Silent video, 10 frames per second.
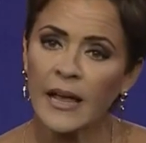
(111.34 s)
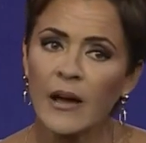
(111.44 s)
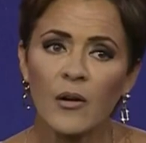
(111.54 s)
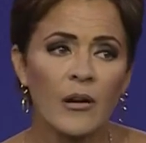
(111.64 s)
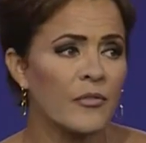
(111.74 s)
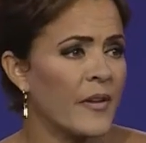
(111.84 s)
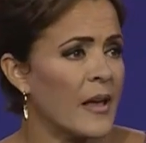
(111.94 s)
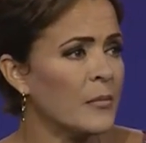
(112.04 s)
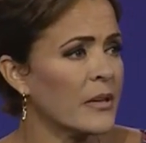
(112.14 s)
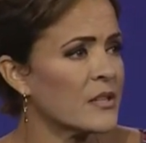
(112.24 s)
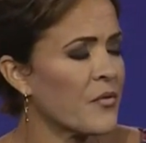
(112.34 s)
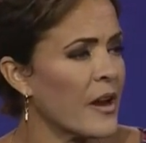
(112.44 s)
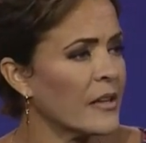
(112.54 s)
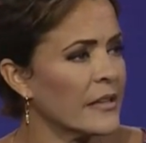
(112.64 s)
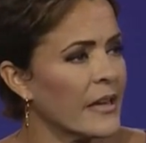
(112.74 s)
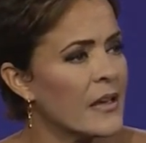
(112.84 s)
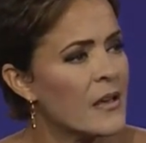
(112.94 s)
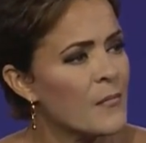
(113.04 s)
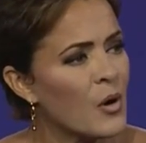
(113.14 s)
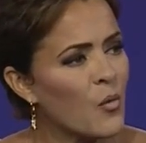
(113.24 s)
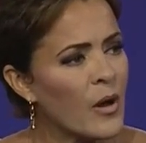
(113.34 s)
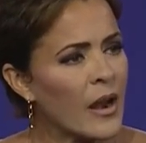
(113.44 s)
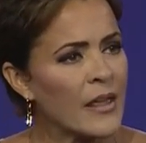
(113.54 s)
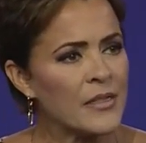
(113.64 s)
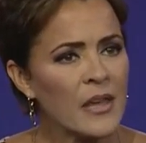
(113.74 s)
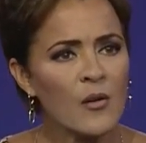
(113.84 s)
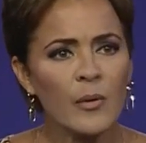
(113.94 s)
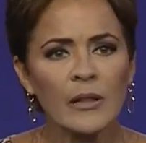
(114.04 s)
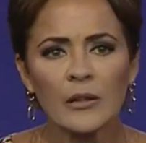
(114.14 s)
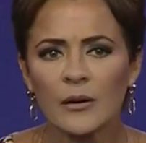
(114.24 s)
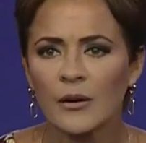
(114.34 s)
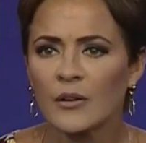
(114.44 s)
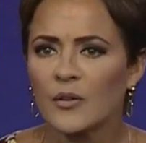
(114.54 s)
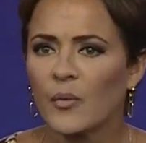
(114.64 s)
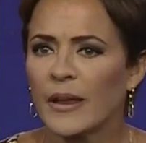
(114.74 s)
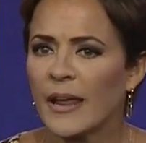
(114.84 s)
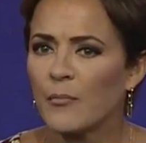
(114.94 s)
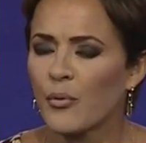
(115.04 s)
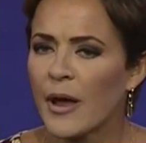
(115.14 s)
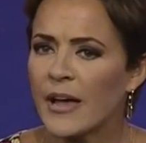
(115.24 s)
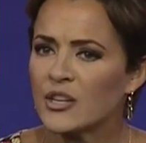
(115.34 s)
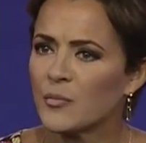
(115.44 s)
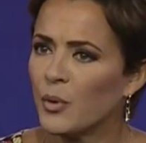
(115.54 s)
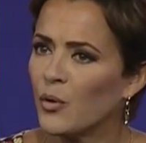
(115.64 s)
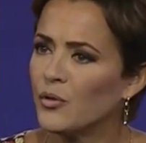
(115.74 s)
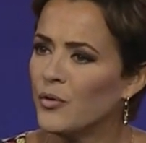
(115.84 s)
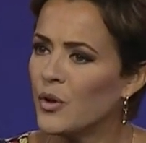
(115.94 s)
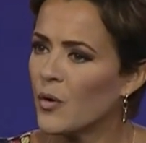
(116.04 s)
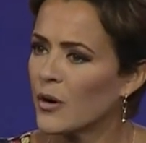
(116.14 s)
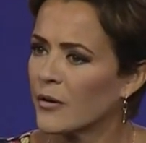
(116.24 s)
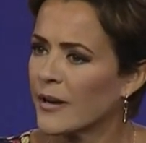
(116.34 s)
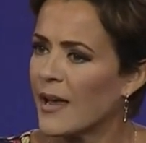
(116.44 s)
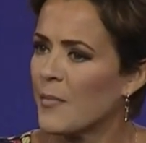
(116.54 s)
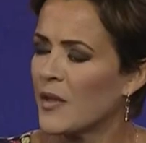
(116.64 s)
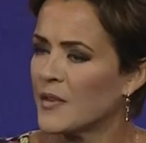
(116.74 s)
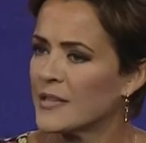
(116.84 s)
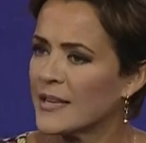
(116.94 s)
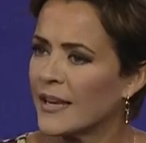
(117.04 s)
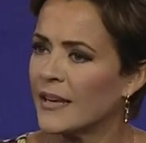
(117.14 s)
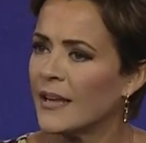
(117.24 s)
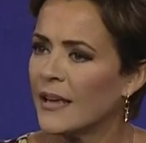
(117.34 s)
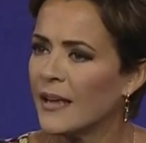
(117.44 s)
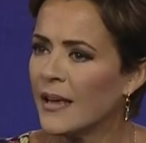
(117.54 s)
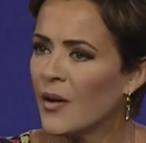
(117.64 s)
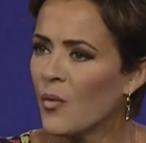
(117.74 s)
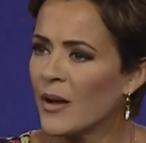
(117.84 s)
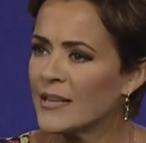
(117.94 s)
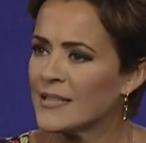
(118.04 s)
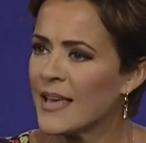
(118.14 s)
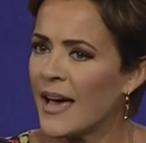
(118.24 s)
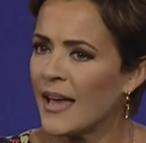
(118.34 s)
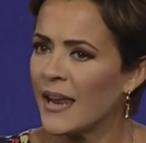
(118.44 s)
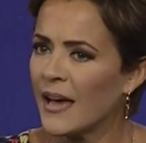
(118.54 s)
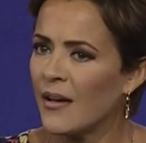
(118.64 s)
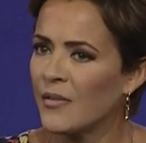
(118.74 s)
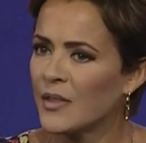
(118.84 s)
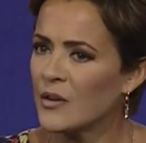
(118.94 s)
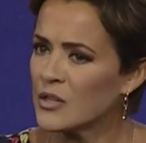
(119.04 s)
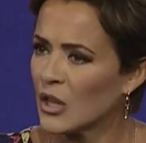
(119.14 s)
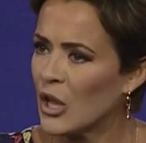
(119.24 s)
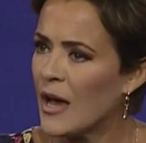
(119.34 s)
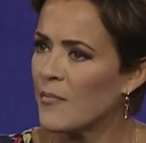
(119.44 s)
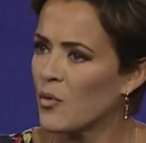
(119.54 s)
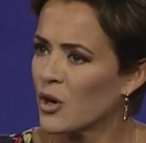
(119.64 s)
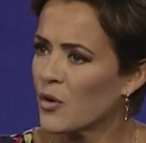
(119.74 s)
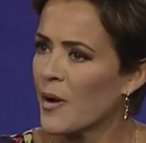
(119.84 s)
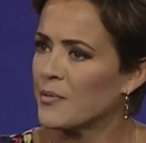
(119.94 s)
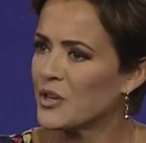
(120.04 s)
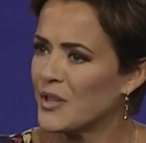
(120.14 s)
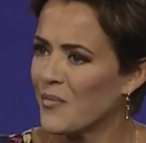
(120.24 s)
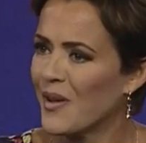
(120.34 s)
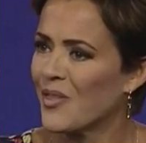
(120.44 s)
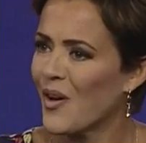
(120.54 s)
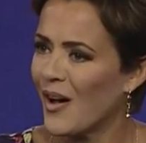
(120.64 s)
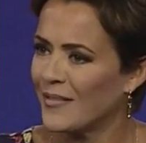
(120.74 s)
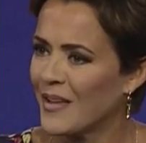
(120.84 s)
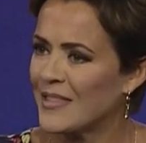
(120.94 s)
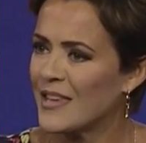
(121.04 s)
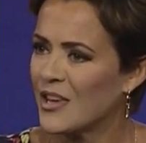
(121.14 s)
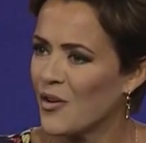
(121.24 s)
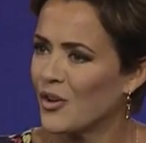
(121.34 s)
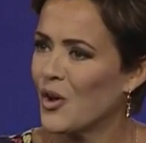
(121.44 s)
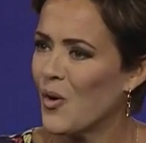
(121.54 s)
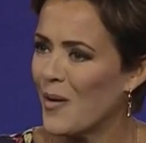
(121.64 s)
out our families, frankly. But what I think we learned when a brash, bold New Yorker came on the scene was that there's a lot more corruption than we thought. I think you all know who